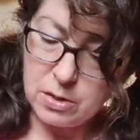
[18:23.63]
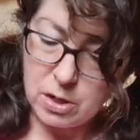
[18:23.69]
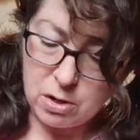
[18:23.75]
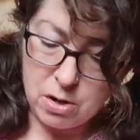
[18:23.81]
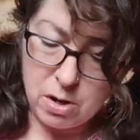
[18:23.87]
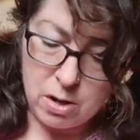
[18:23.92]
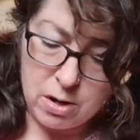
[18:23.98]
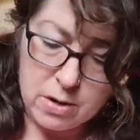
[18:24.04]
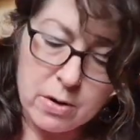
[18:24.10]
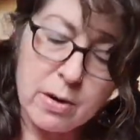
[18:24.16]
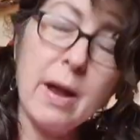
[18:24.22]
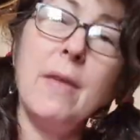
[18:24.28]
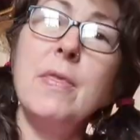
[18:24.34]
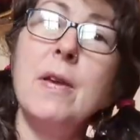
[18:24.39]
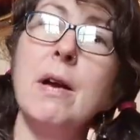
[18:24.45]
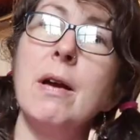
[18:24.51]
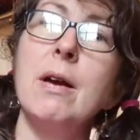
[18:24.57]
color
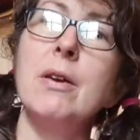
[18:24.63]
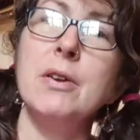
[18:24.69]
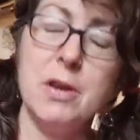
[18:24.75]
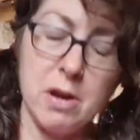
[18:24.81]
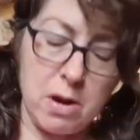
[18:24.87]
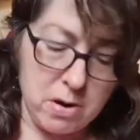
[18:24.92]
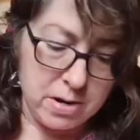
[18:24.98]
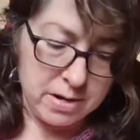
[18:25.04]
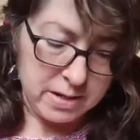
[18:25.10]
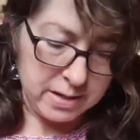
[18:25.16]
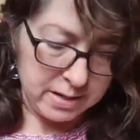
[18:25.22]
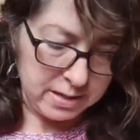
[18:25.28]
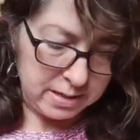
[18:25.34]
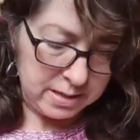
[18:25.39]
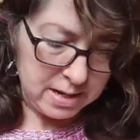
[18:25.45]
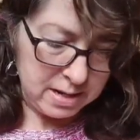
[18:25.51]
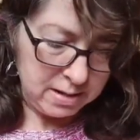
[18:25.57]
and the art yarn
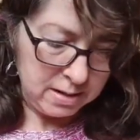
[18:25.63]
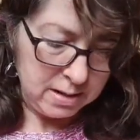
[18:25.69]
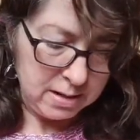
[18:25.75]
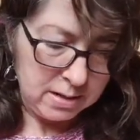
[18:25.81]
is the